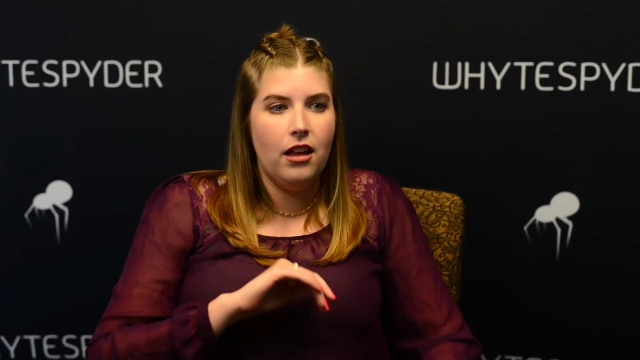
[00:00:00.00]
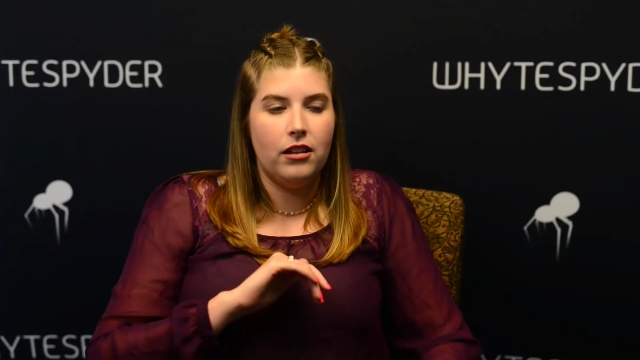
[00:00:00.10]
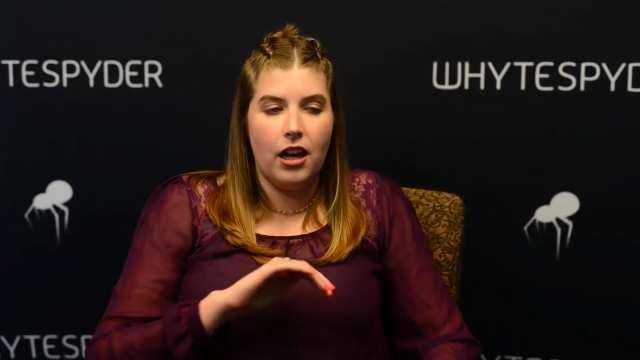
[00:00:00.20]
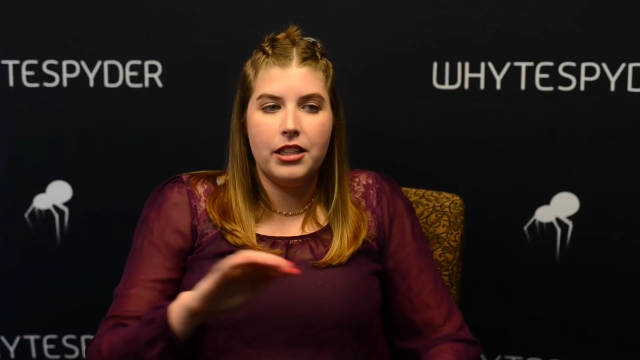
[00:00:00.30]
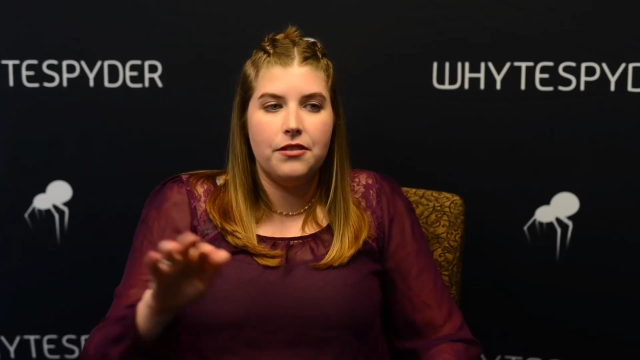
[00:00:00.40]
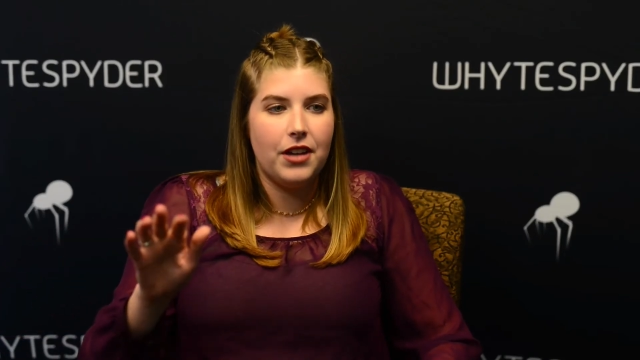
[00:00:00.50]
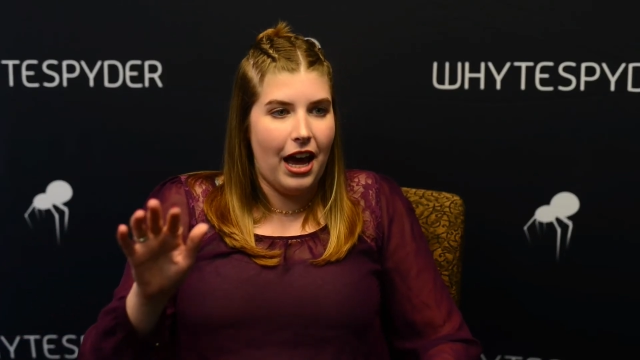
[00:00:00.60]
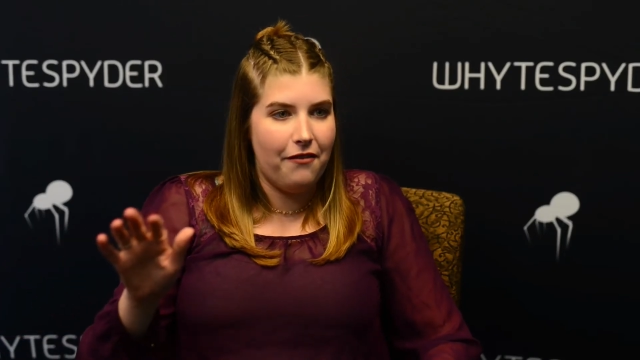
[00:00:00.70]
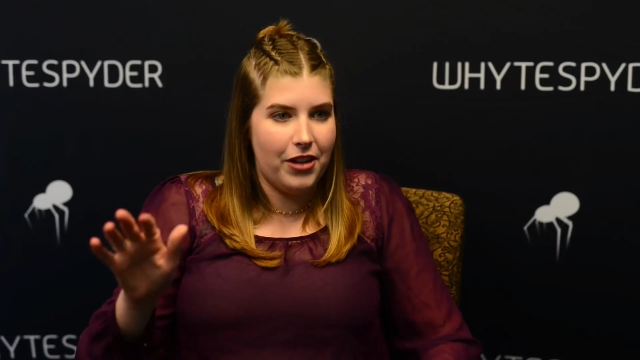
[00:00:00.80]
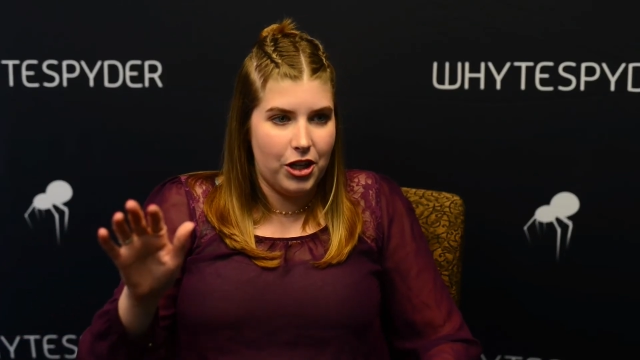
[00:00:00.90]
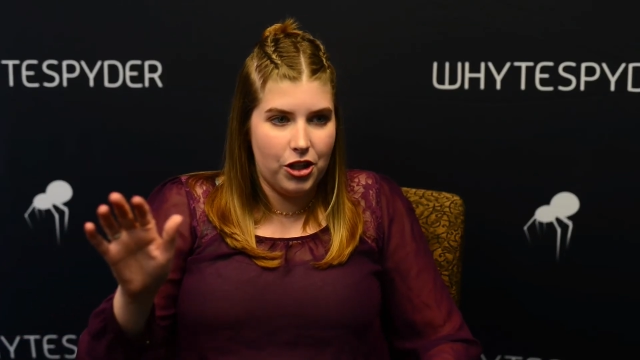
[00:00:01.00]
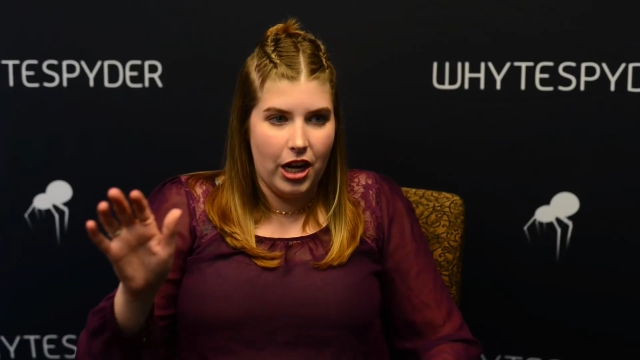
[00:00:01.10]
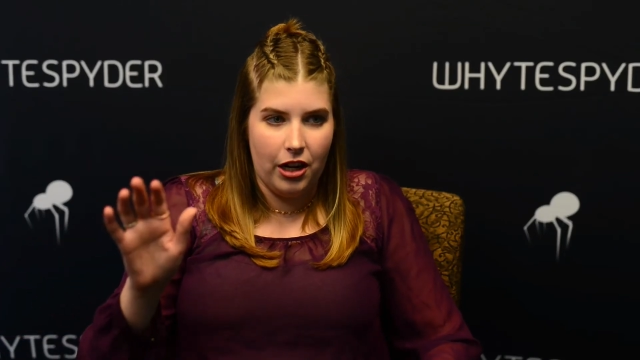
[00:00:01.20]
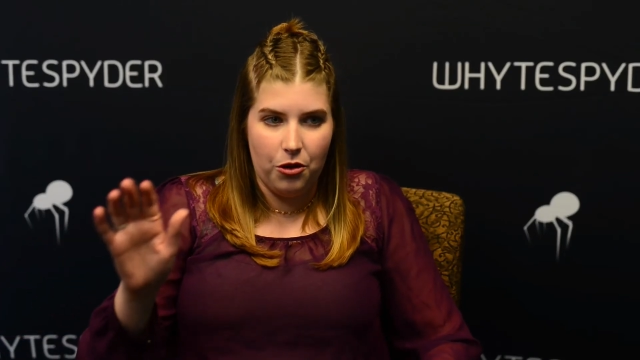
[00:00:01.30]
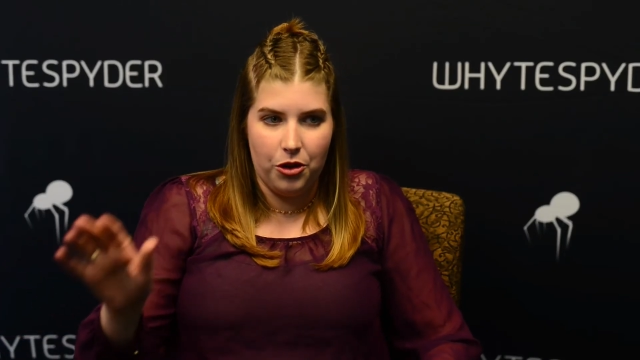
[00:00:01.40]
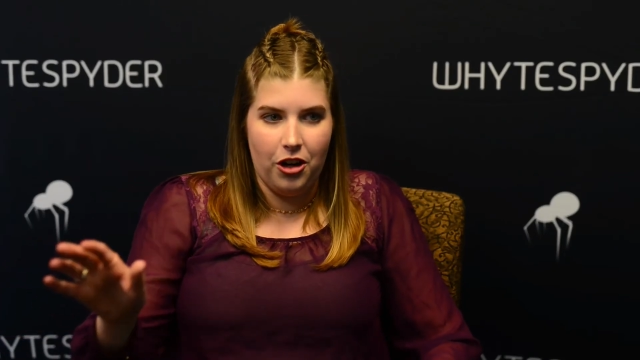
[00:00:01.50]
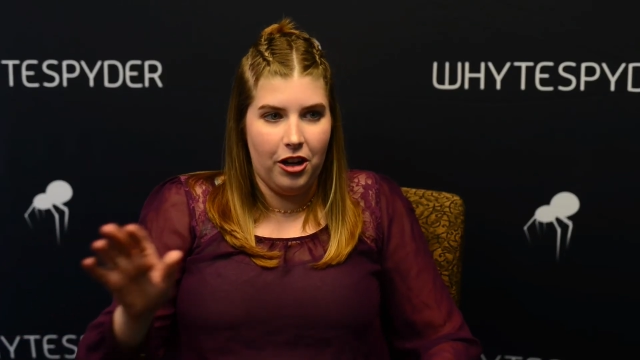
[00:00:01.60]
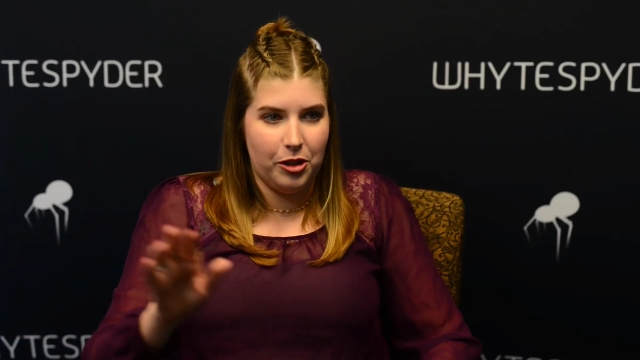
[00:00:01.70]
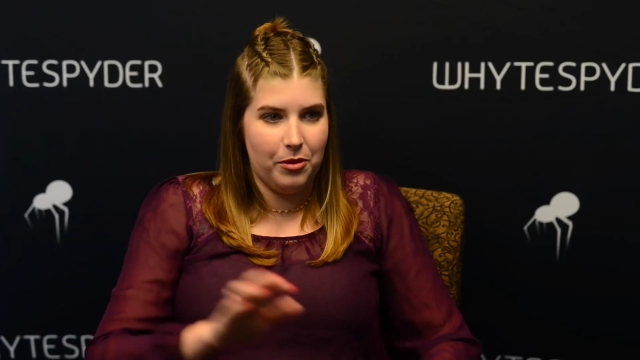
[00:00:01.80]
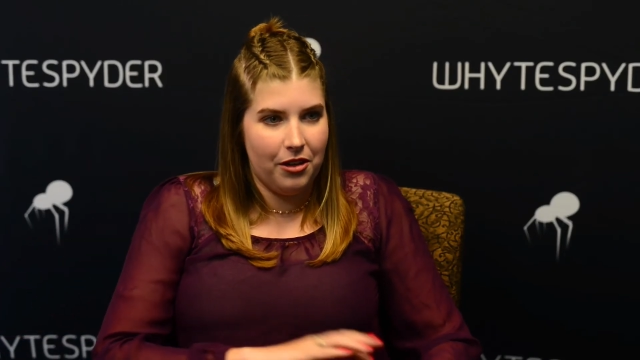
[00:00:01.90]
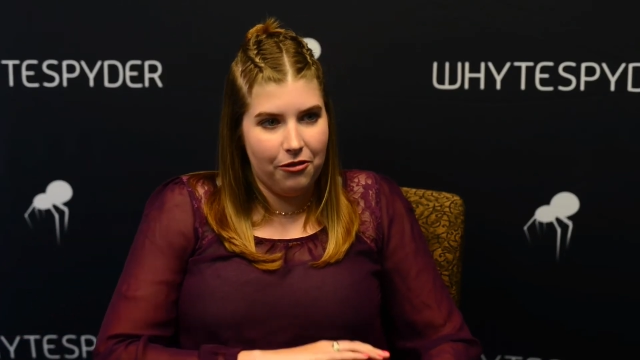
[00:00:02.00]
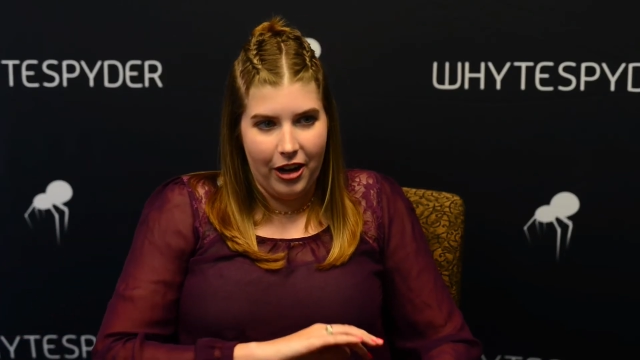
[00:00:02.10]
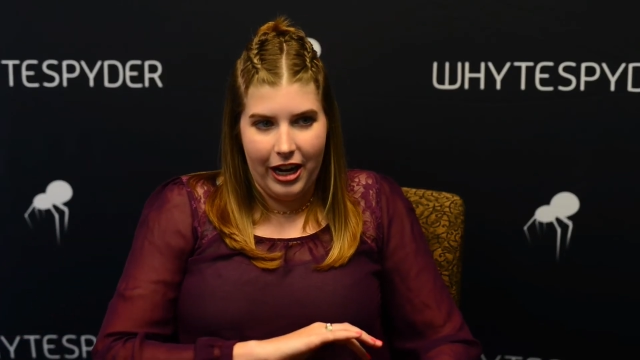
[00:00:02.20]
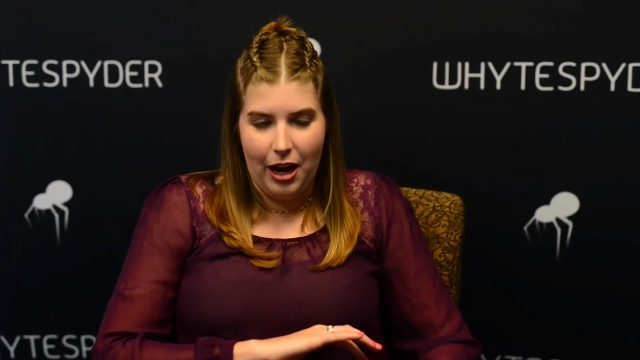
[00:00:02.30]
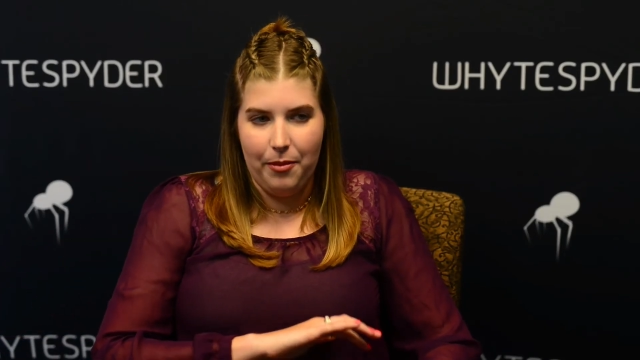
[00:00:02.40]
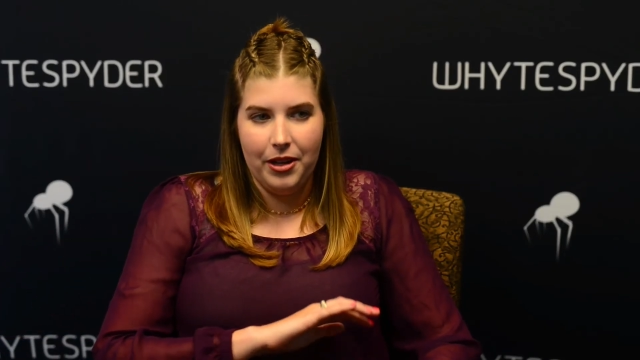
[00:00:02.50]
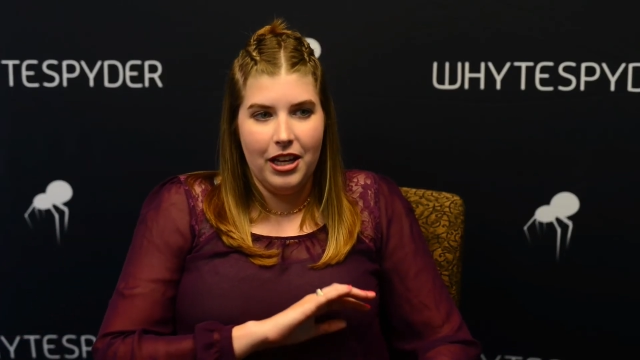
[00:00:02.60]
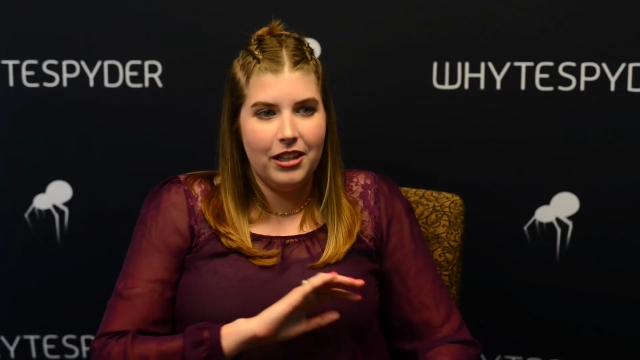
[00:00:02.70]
lots of catfish and corn dogs being fried up,